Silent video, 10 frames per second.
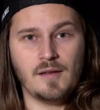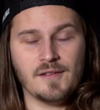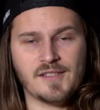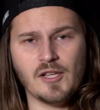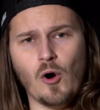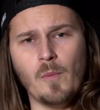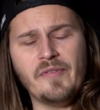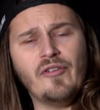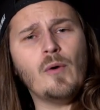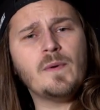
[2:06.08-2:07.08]
So,
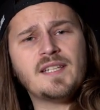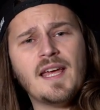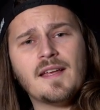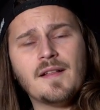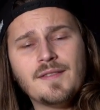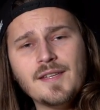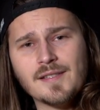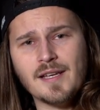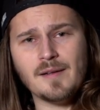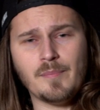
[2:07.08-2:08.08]
before we take this
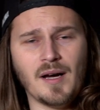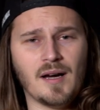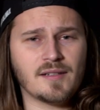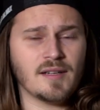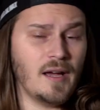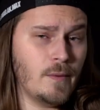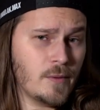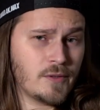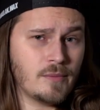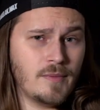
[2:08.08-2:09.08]
kit apart, I
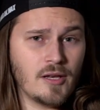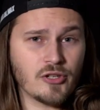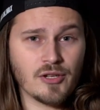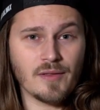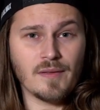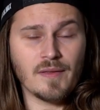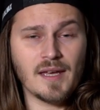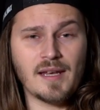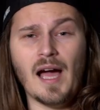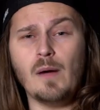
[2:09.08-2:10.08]
want to mention
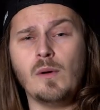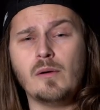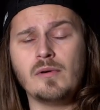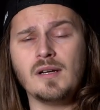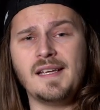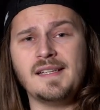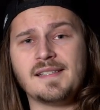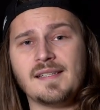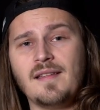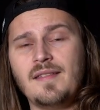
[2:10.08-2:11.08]
that I will
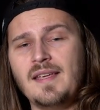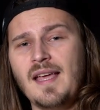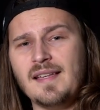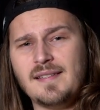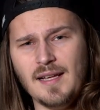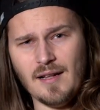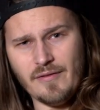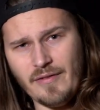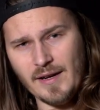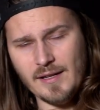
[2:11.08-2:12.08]
release the STL
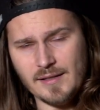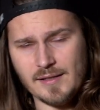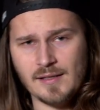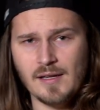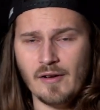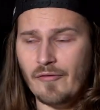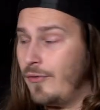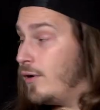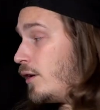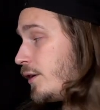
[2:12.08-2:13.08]
files
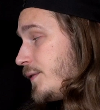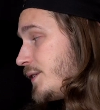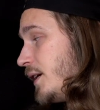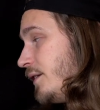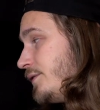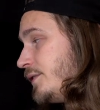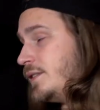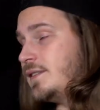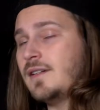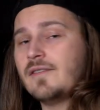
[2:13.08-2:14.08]
for a lot of stuff
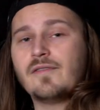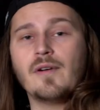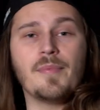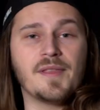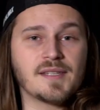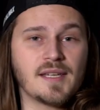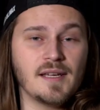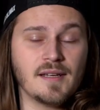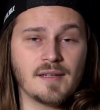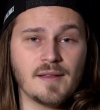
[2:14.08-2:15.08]
from this
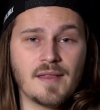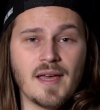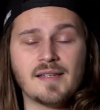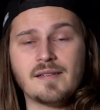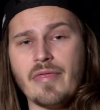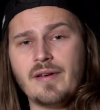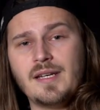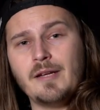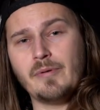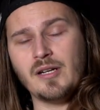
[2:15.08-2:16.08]
kit that is
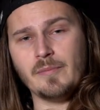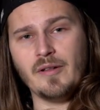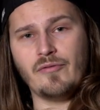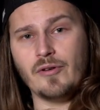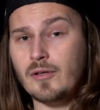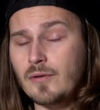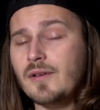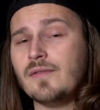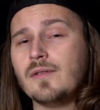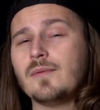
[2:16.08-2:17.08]
3D printable for you
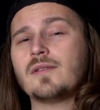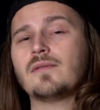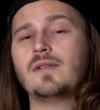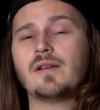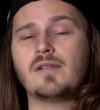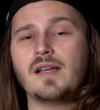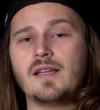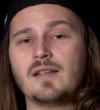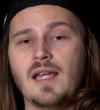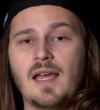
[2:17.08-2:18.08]
if you want to
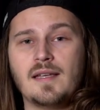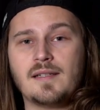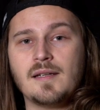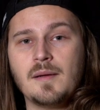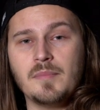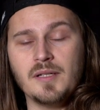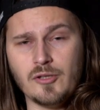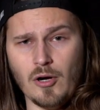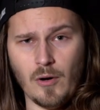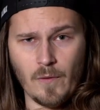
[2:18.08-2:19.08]
recreate and build
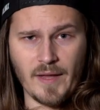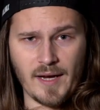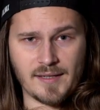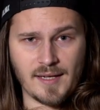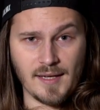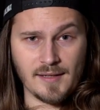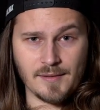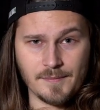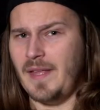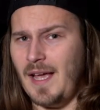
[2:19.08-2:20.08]
your own Knight kit.
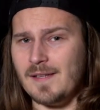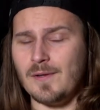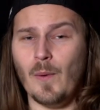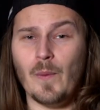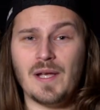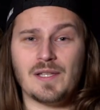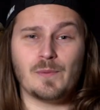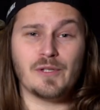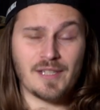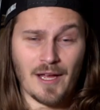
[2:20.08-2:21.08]
As always,
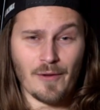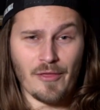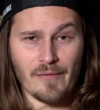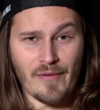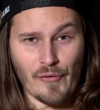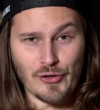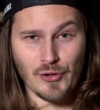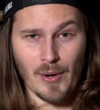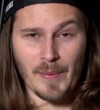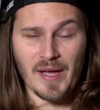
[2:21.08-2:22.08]
we start on the very
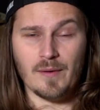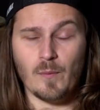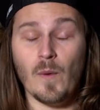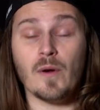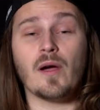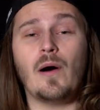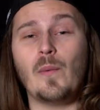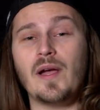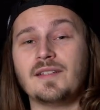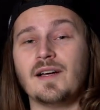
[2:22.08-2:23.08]
top and work our
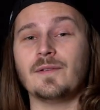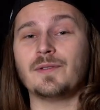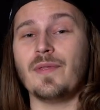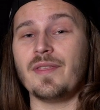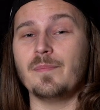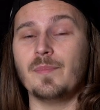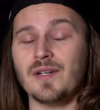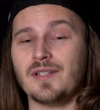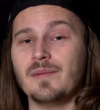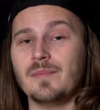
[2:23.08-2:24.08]
way down to the
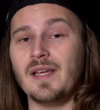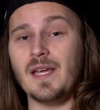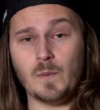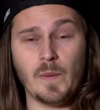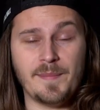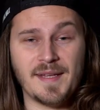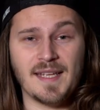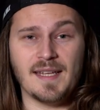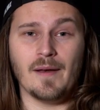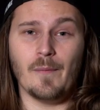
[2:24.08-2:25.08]
bottom, and we
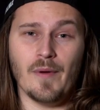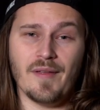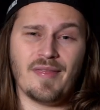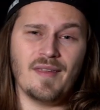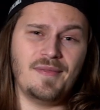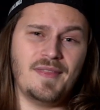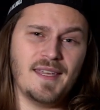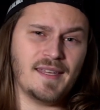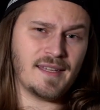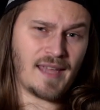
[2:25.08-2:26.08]
begin with
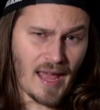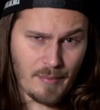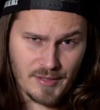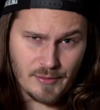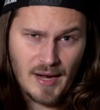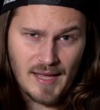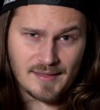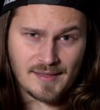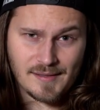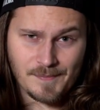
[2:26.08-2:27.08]
the cable
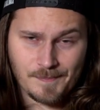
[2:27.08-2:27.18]
dreads.